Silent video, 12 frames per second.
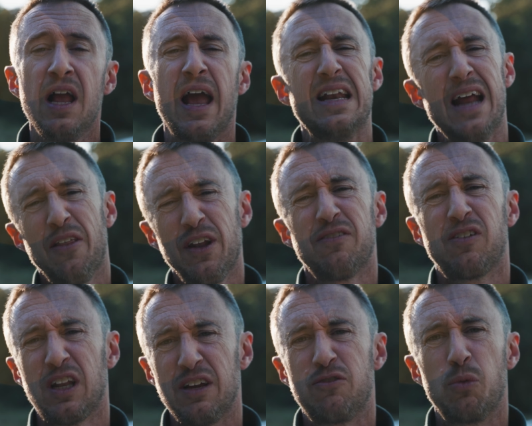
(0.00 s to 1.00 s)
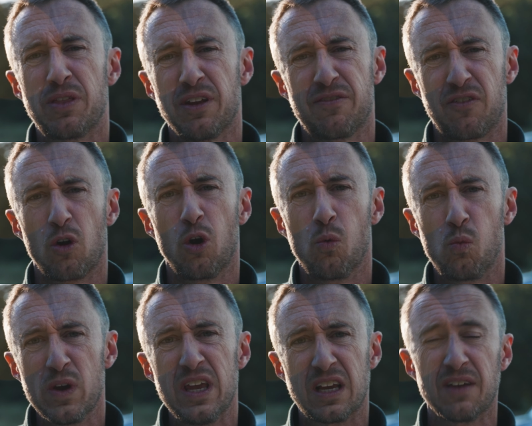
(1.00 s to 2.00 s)
And now that I've lived with it for a
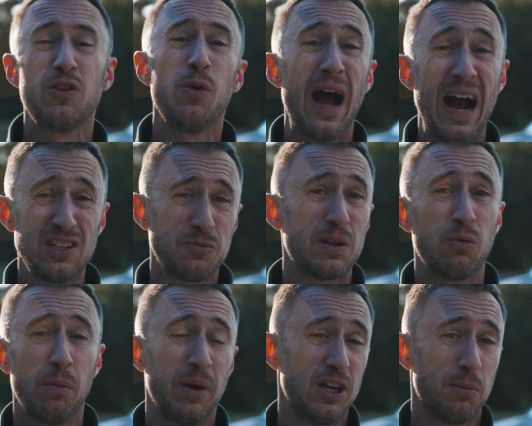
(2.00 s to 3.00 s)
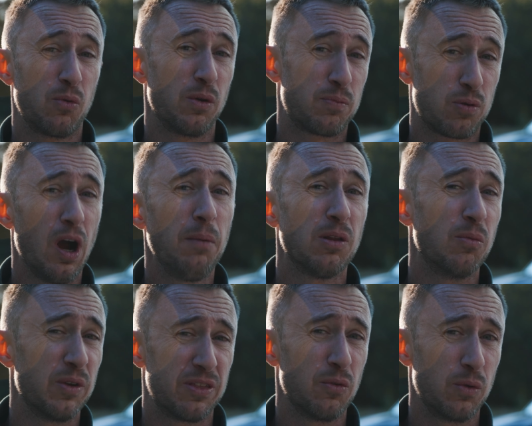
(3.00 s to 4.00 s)
week, if you ask me what my #1 problem
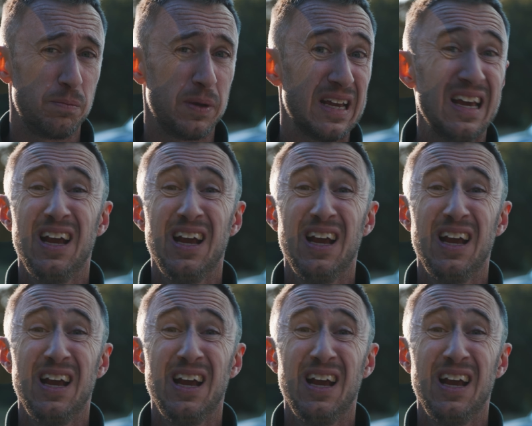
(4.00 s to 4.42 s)
with it would be,